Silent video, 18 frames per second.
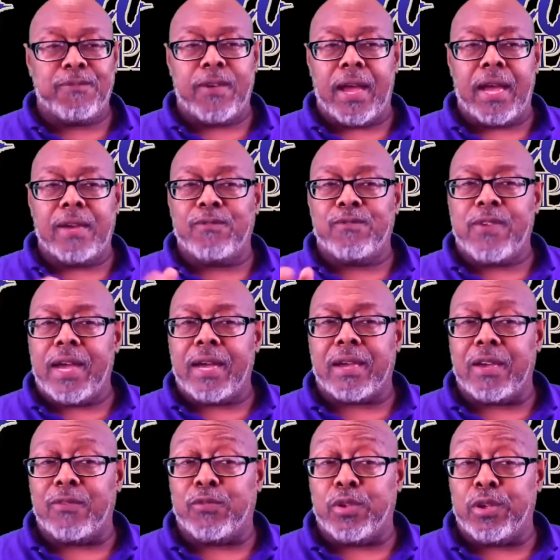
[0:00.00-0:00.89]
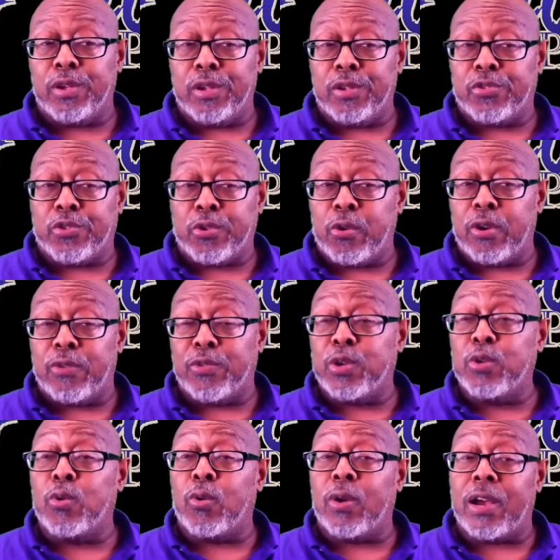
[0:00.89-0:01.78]
in fact, sir, if
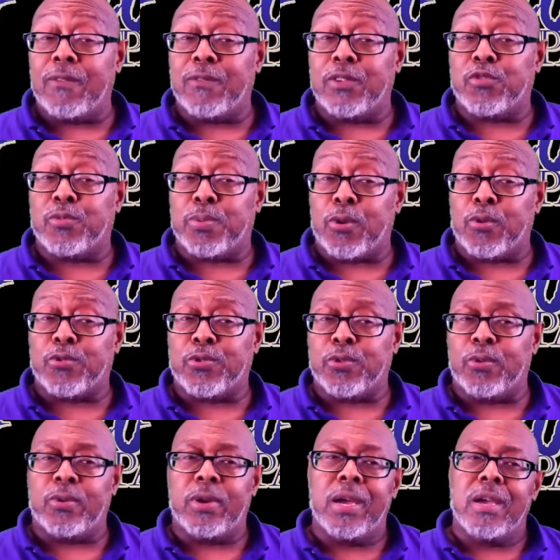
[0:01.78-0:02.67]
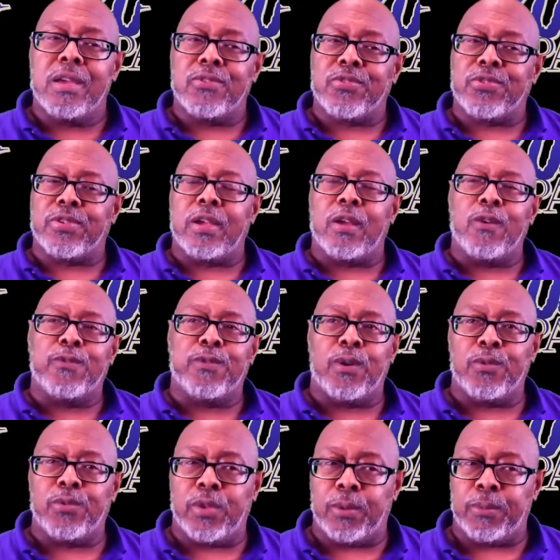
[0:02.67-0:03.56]
you don't have his personal cell
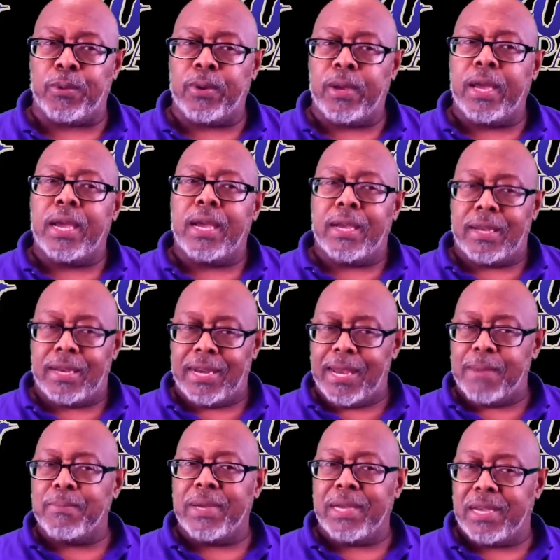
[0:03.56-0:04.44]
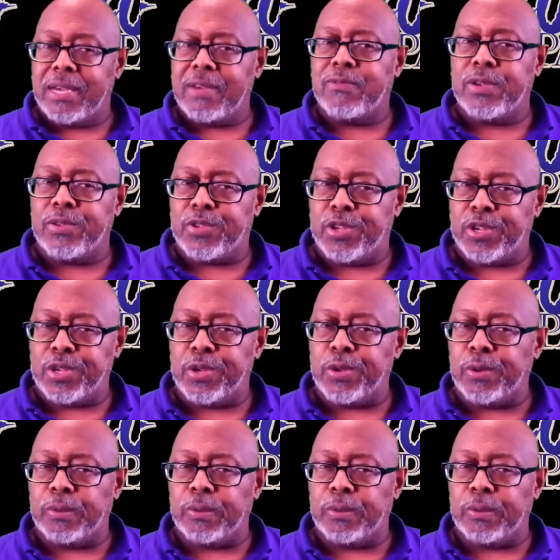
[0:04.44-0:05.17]
phone number, let me give it to you.